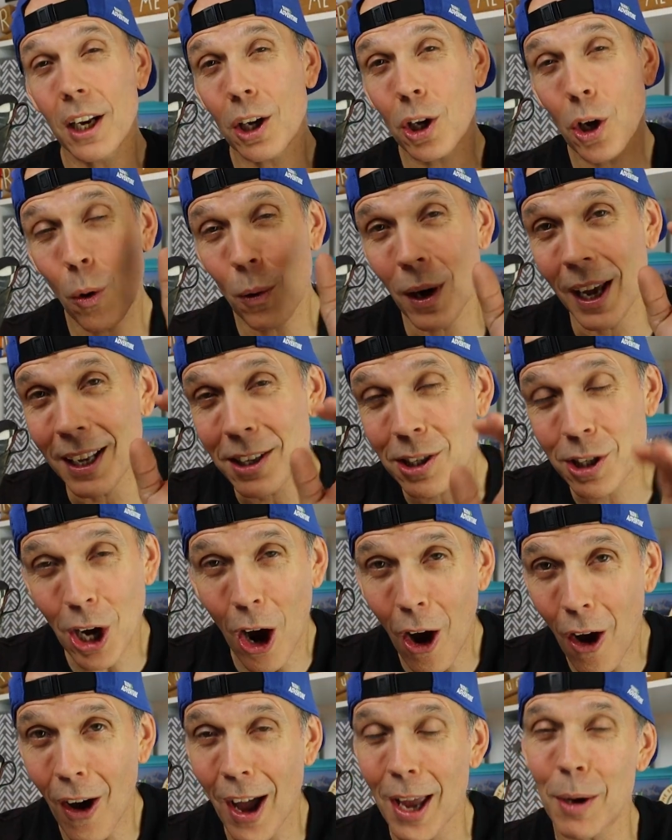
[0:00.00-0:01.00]
gonna call it a
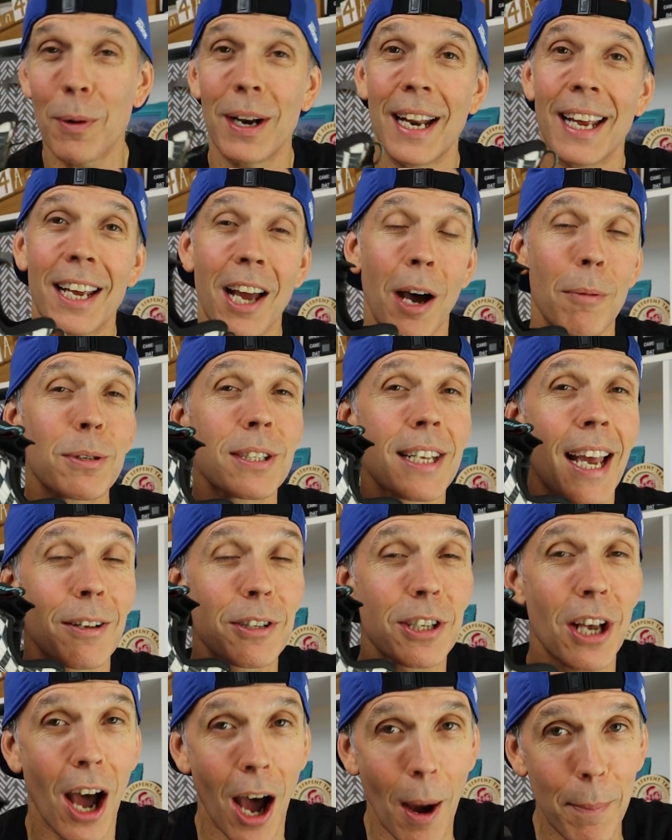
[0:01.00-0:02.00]
tie when it comes
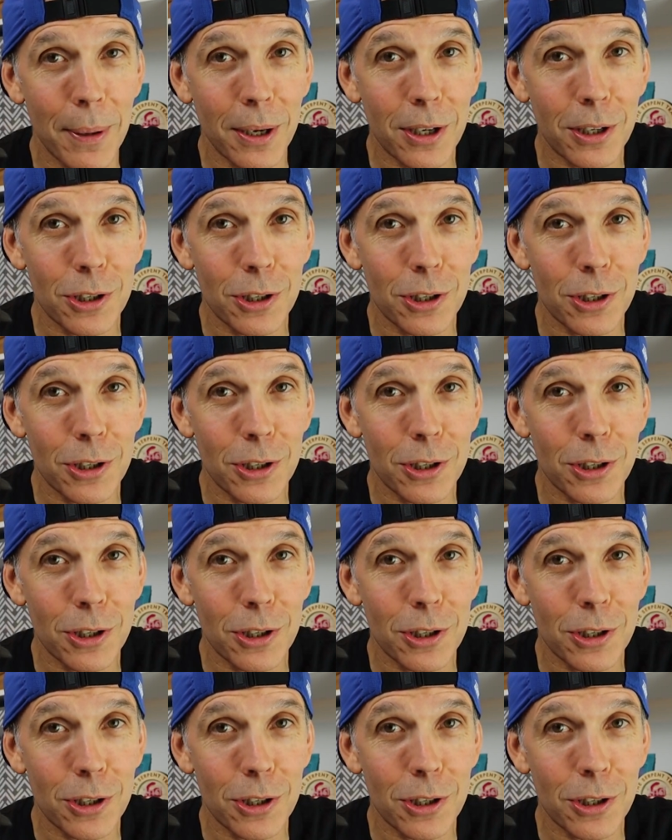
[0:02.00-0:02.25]
down to upper